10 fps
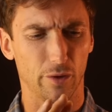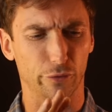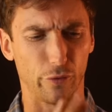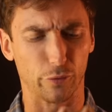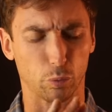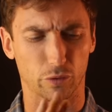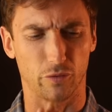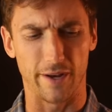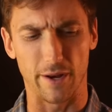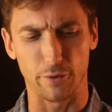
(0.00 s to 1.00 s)
so this works
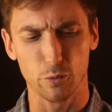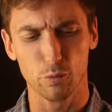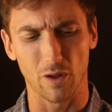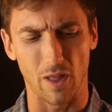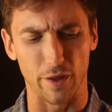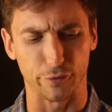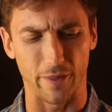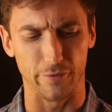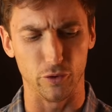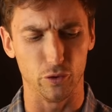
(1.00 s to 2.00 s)
fine. Now do realize
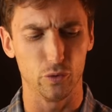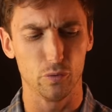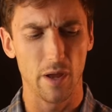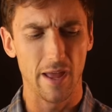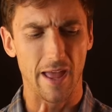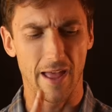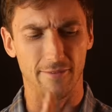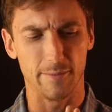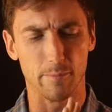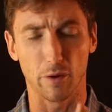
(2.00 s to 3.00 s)
that if you do
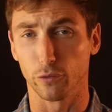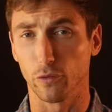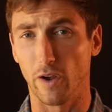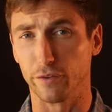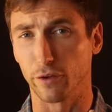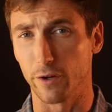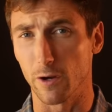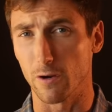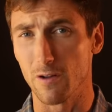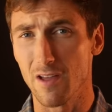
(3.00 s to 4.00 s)
have a muzzle device on
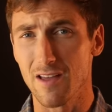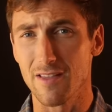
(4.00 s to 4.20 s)
here,